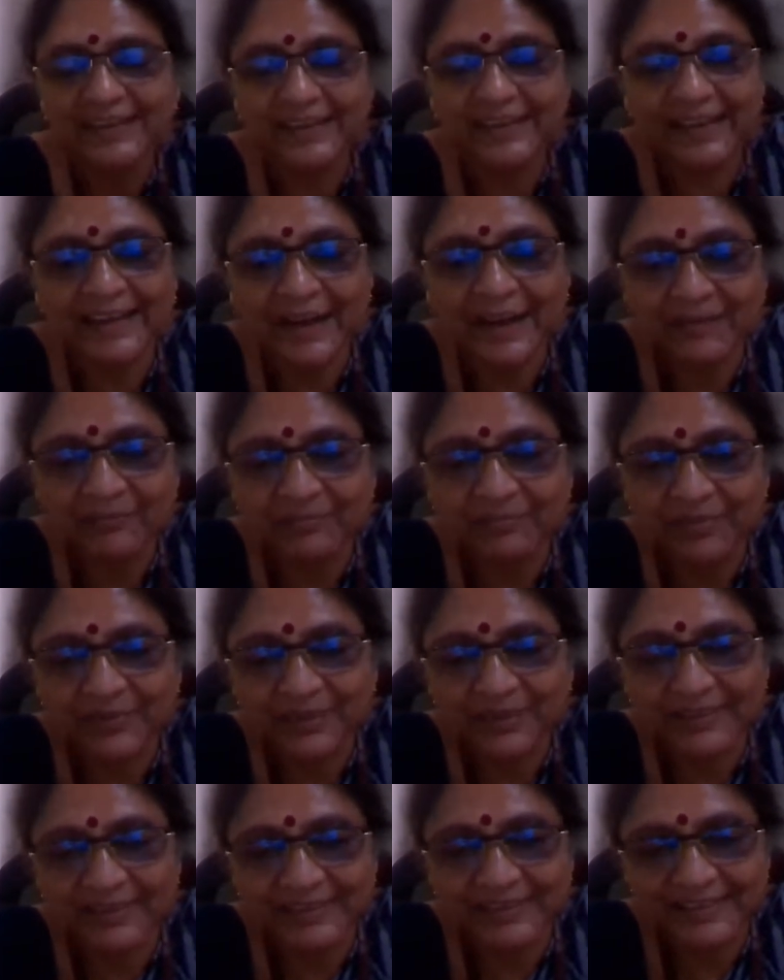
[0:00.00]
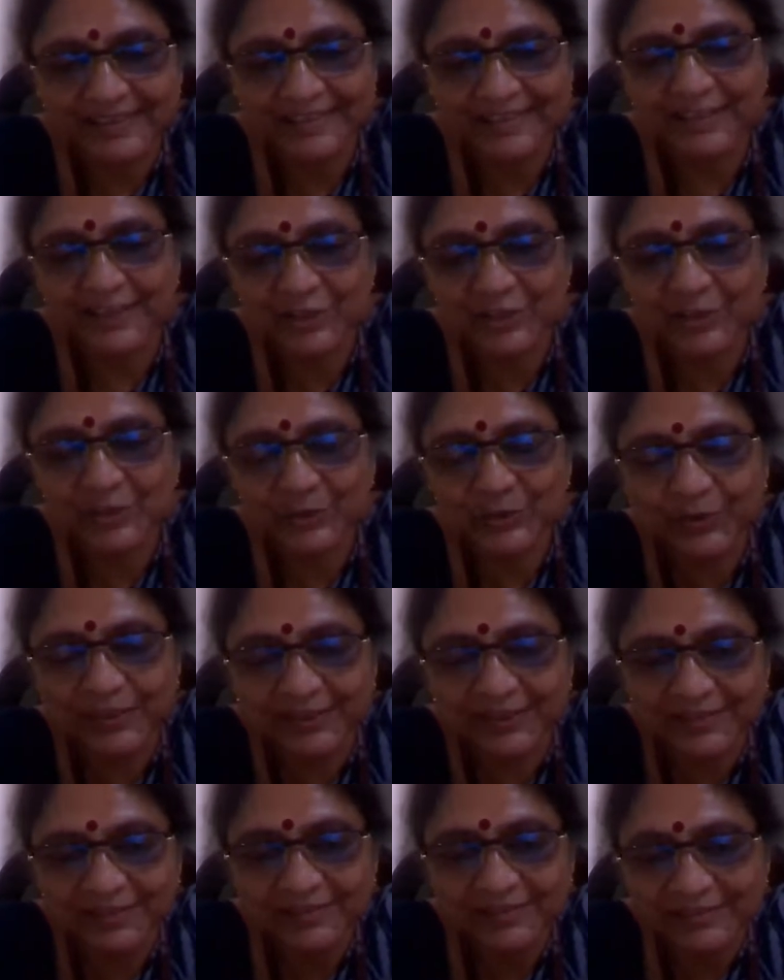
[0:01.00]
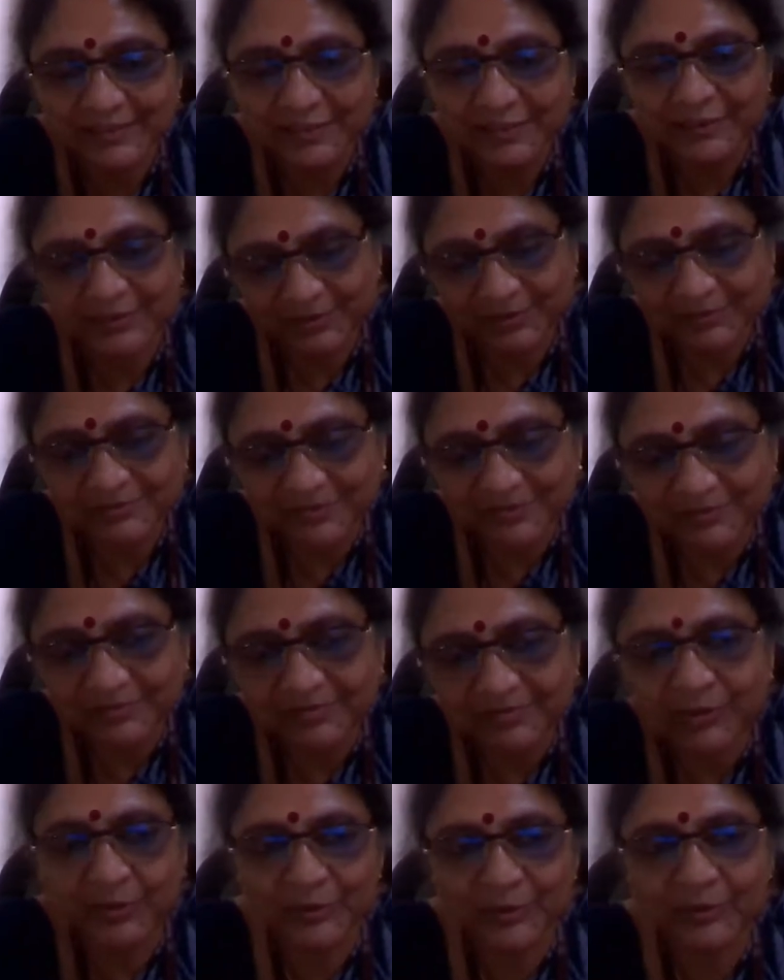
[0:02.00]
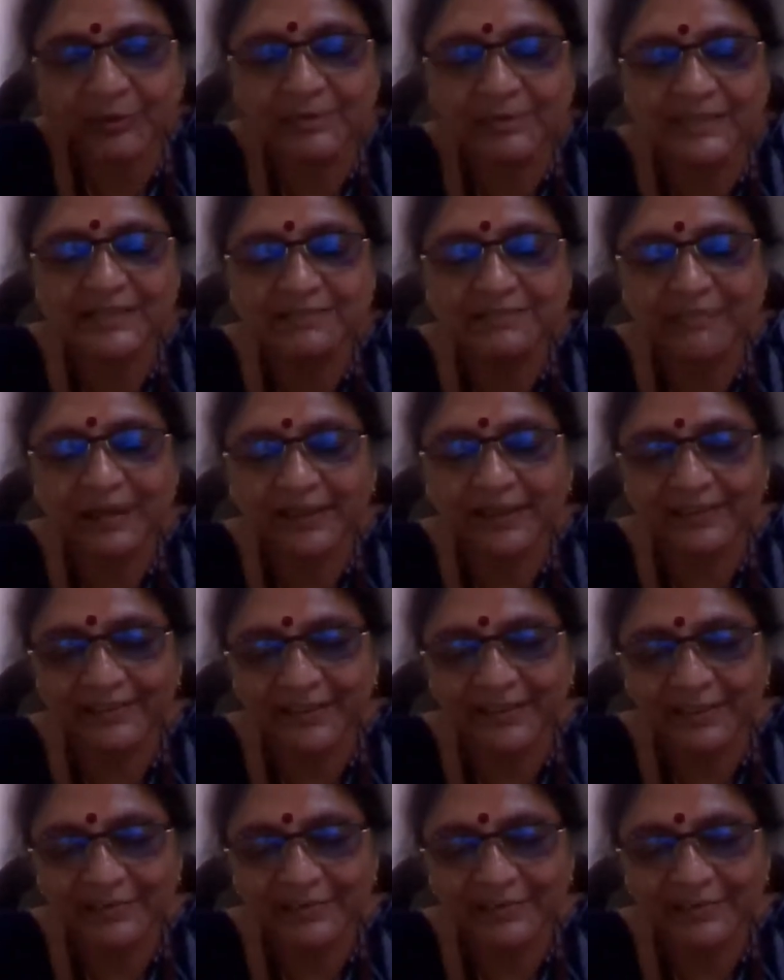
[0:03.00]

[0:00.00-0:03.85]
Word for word: take up uh, this issue in a you know more robust manner.